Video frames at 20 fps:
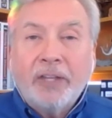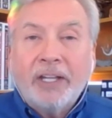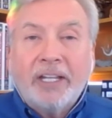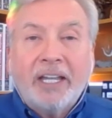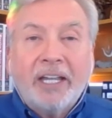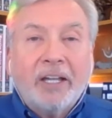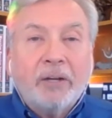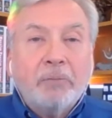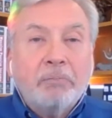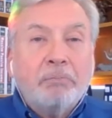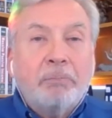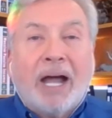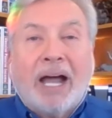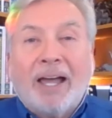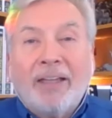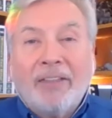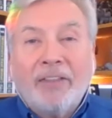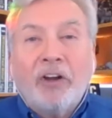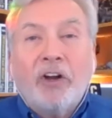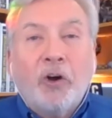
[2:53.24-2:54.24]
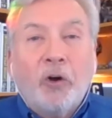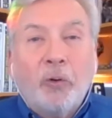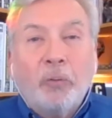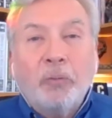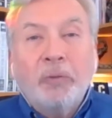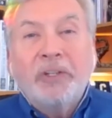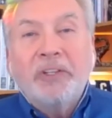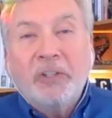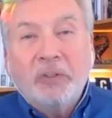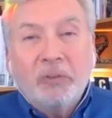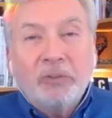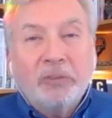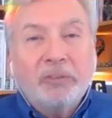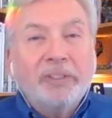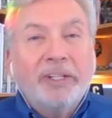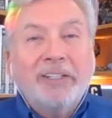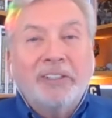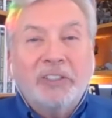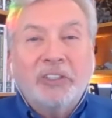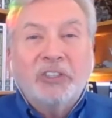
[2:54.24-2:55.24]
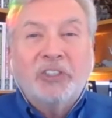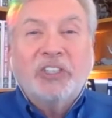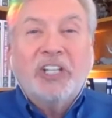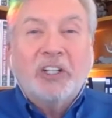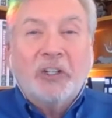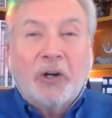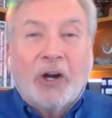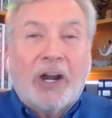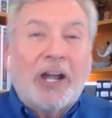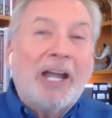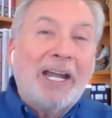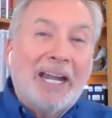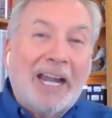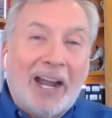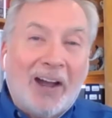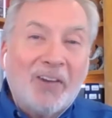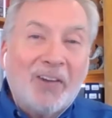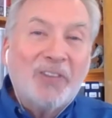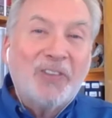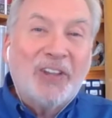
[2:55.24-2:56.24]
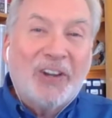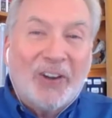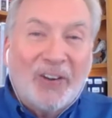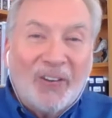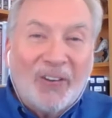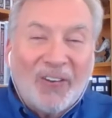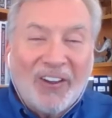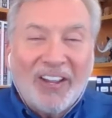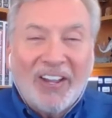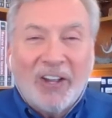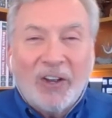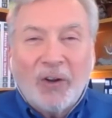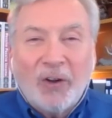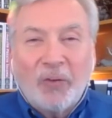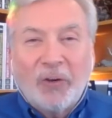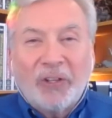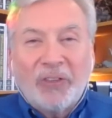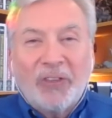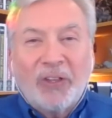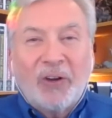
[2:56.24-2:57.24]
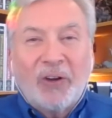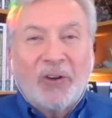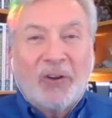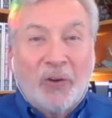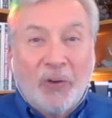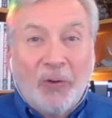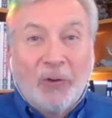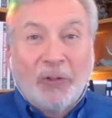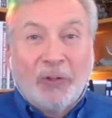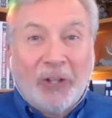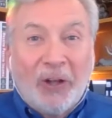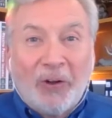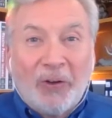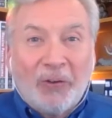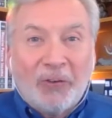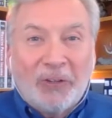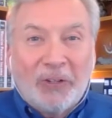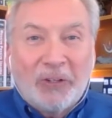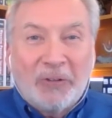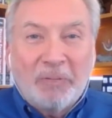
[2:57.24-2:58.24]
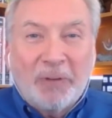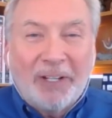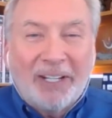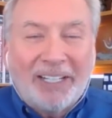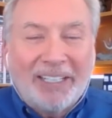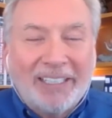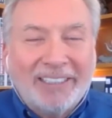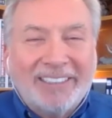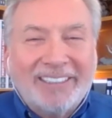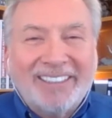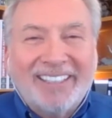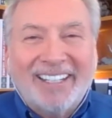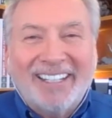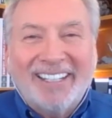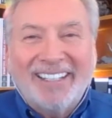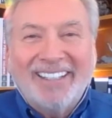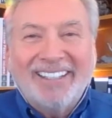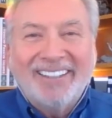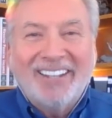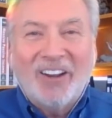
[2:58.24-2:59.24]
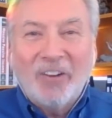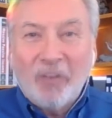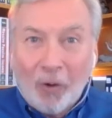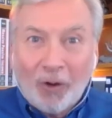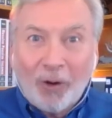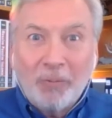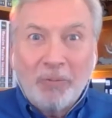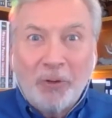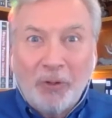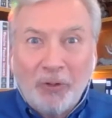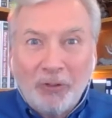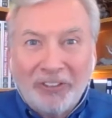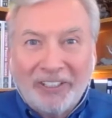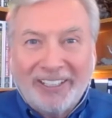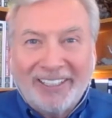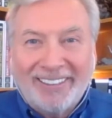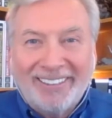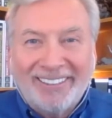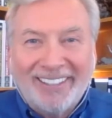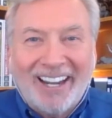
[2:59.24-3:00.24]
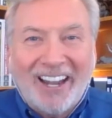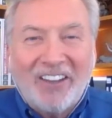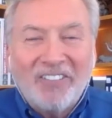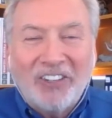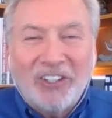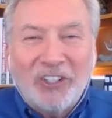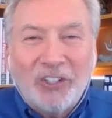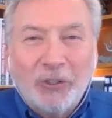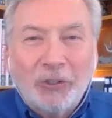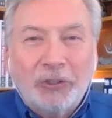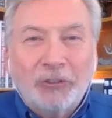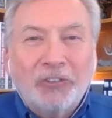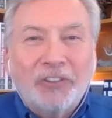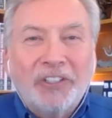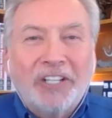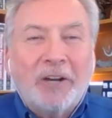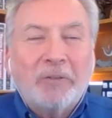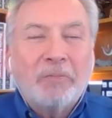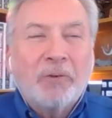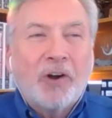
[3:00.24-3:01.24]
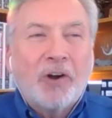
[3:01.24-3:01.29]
they can't buy the home and then let the seller hang out there with their new loan in place. They they want to move in. They have a use for that